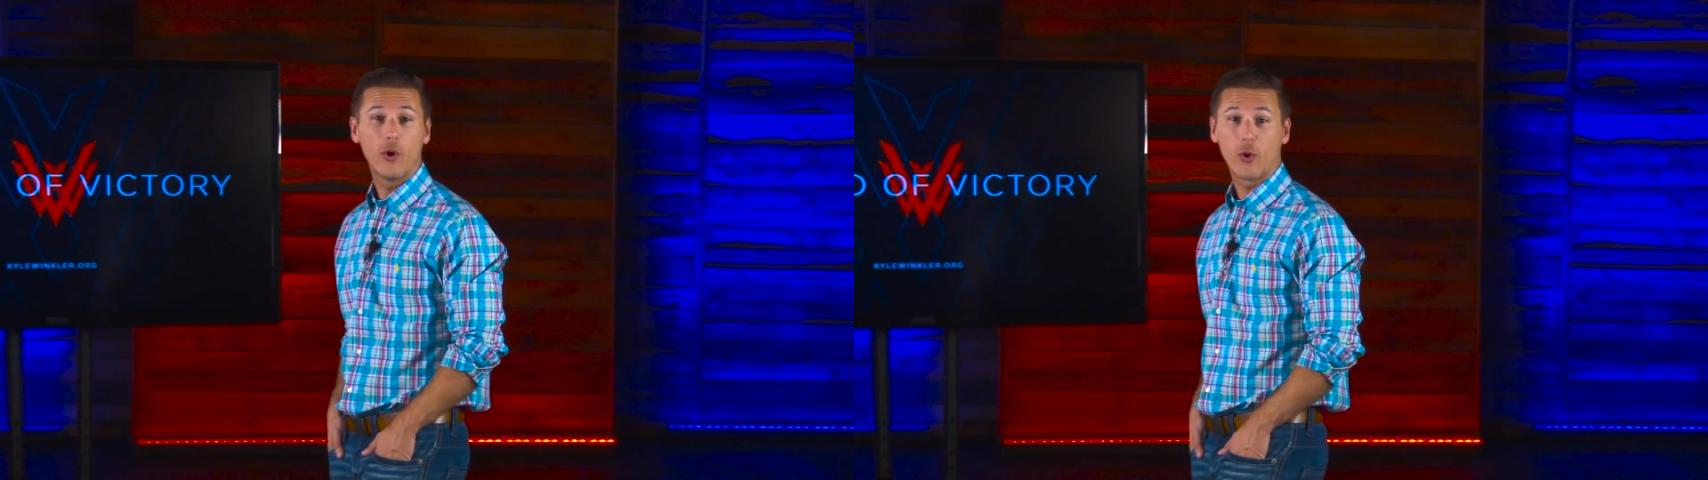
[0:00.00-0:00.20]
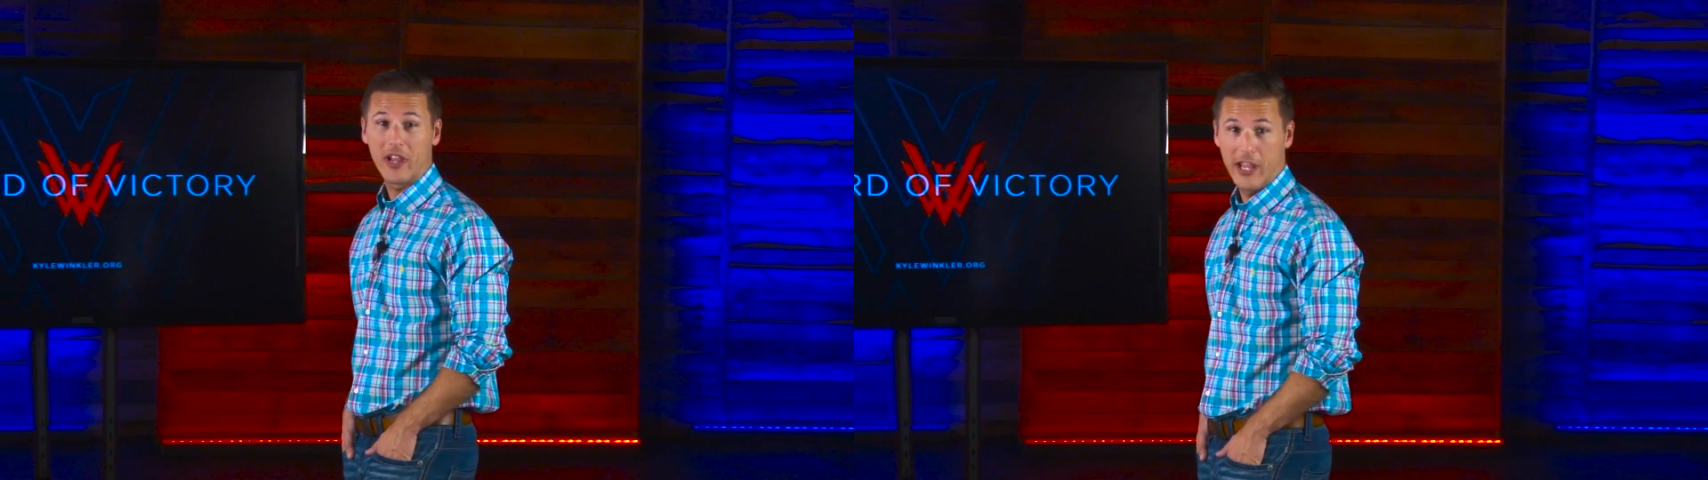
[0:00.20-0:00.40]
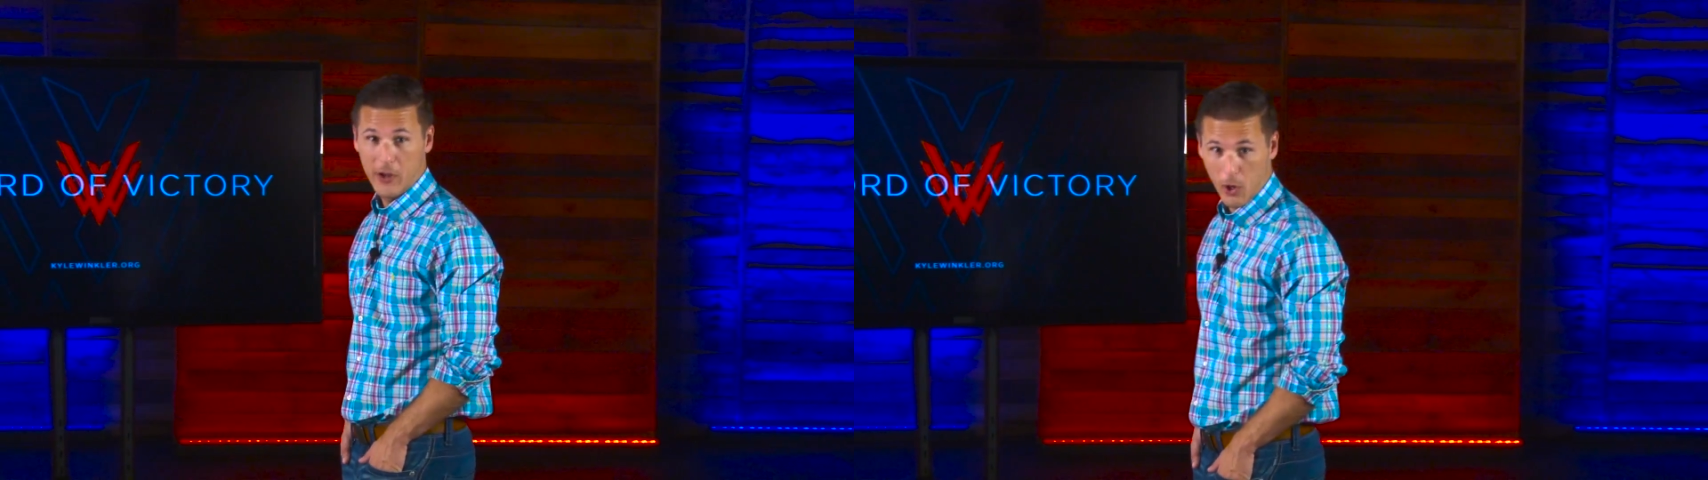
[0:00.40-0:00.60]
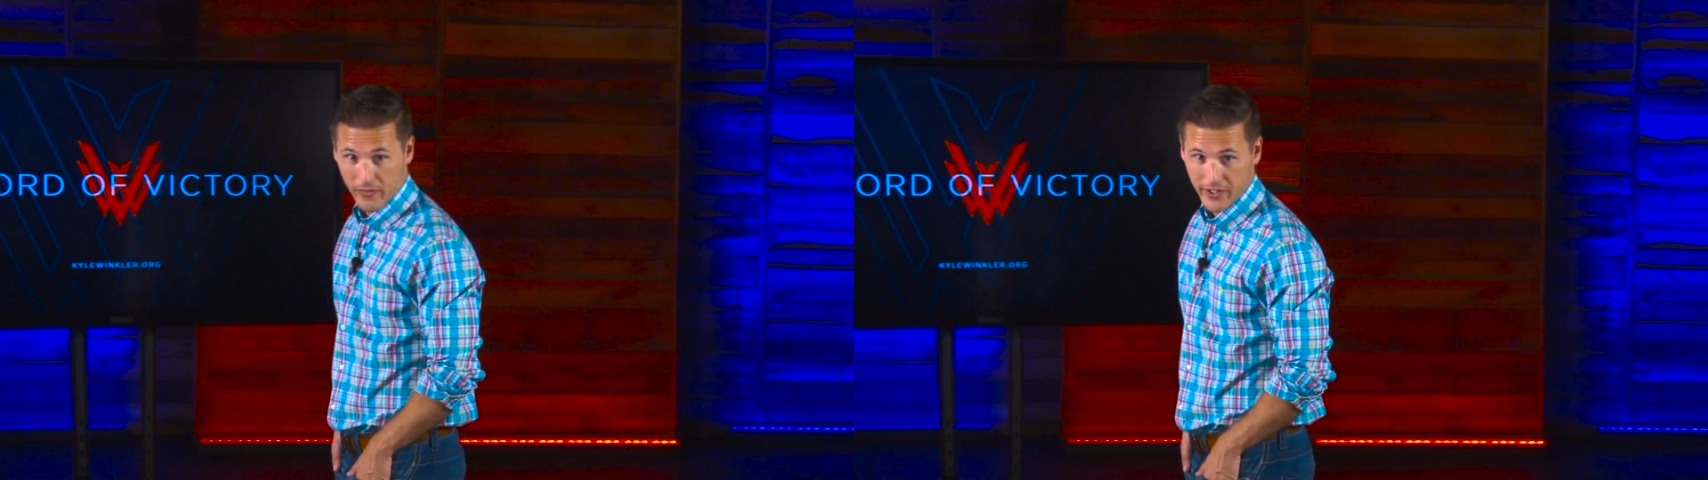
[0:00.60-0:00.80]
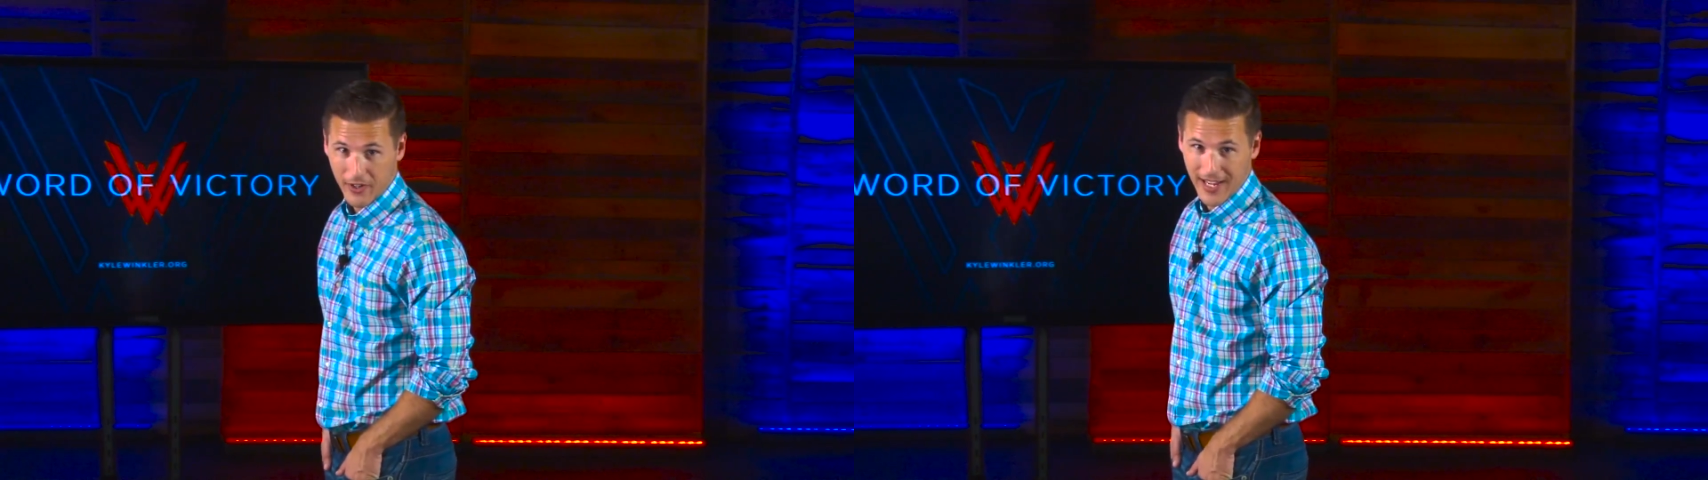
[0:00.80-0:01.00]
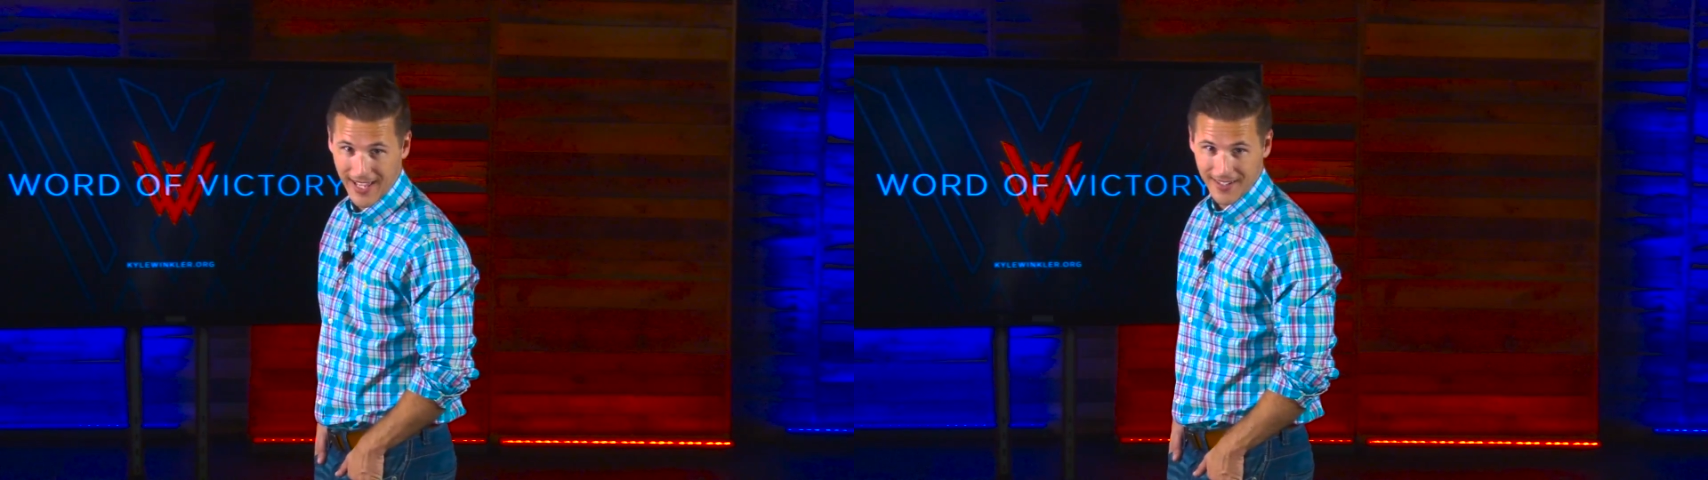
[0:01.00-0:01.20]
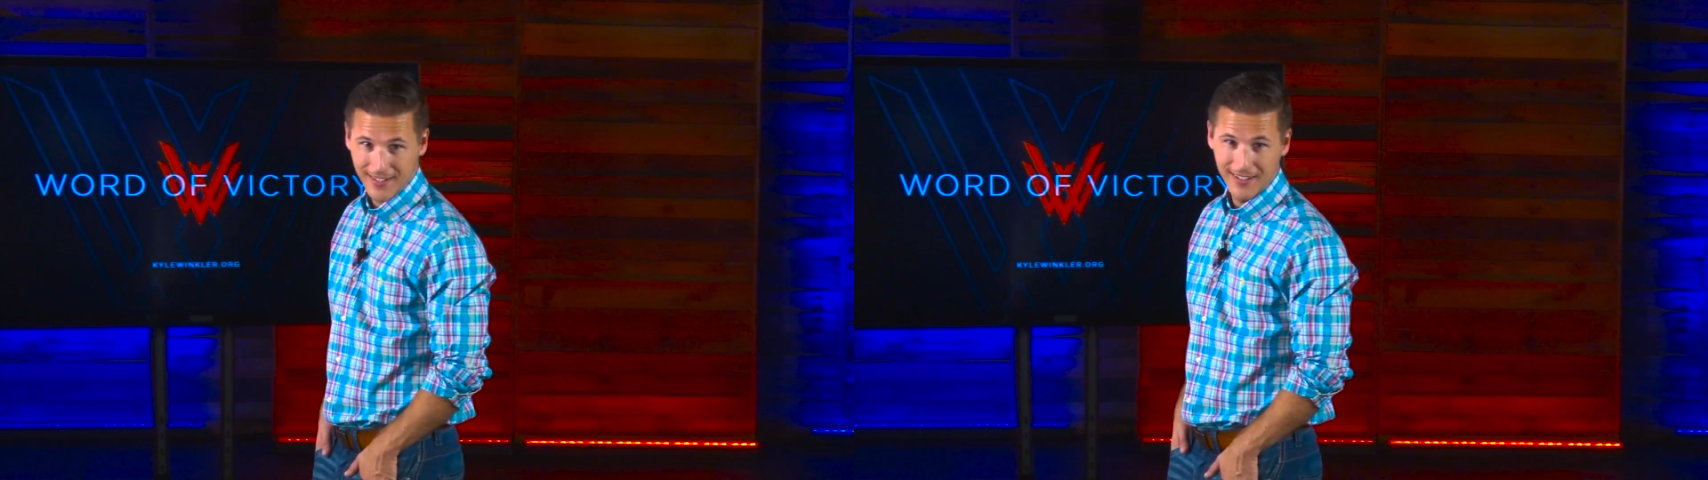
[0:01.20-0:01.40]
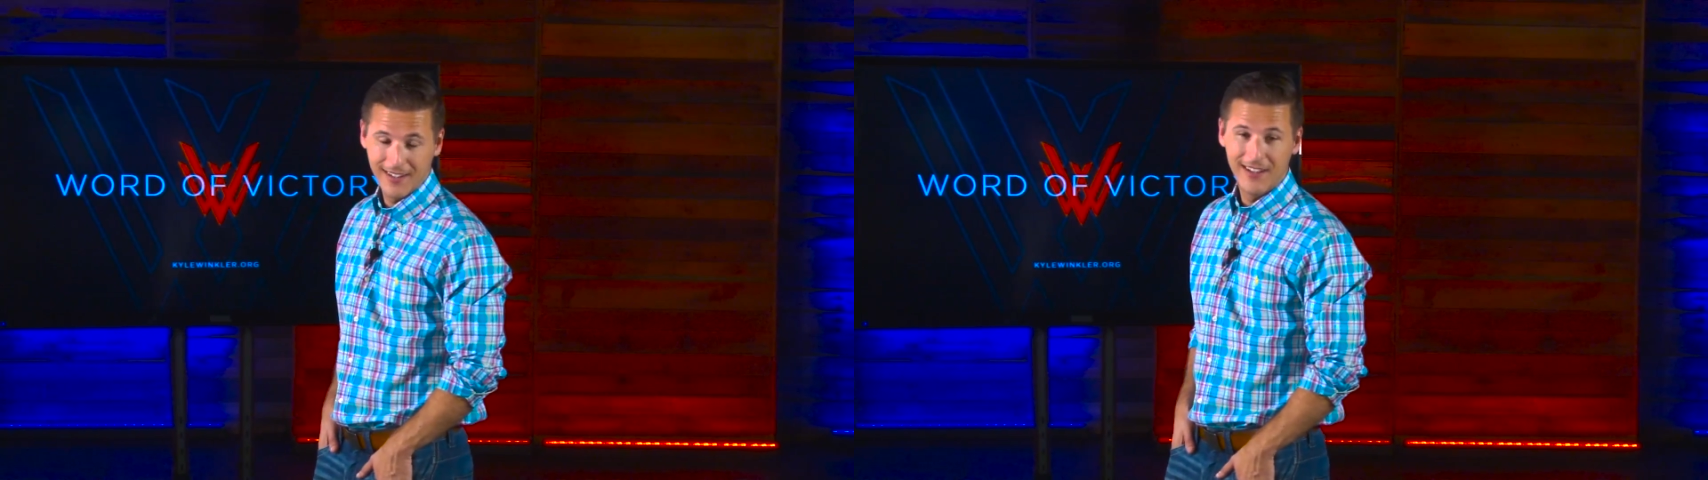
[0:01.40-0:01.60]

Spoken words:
or in over your head?